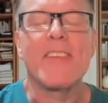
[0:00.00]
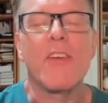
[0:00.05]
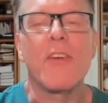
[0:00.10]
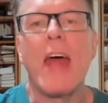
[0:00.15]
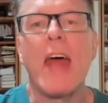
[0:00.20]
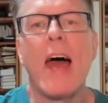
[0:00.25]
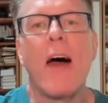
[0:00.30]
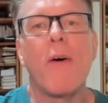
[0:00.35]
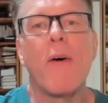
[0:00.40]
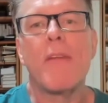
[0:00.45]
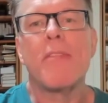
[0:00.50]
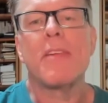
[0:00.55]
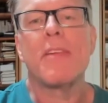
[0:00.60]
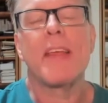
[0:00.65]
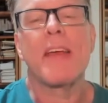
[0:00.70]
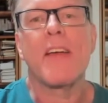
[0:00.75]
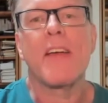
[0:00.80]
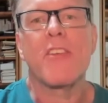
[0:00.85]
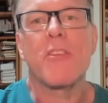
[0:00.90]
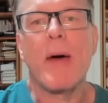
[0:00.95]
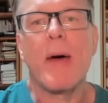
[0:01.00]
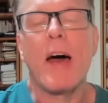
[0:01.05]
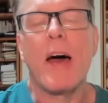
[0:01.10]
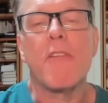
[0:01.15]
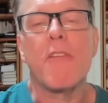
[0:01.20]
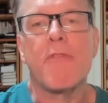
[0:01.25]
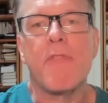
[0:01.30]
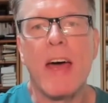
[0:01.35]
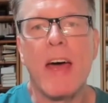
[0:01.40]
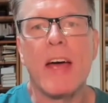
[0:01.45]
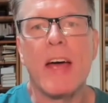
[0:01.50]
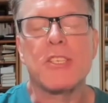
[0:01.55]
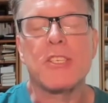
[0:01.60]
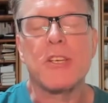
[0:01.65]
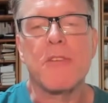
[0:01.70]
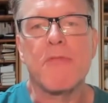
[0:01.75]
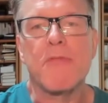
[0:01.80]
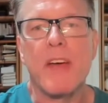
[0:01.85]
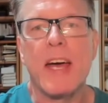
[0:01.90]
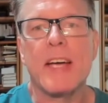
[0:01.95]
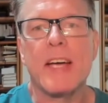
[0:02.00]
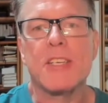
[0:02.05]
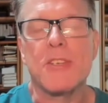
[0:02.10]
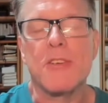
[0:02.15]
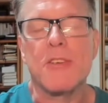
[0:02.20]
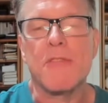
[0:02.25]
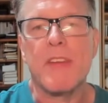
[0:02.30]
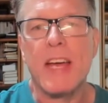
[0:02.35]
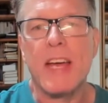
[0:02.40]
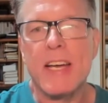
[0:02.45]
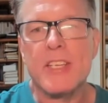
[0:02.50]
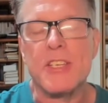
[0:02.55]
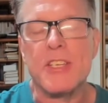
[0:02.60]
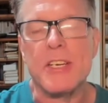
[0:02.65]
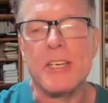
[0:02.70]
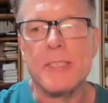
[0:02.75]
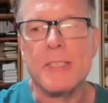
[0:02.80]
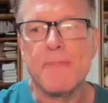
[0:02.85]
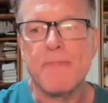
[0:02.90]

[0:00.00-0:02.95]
So now everything is about fascia, fascia, fascia.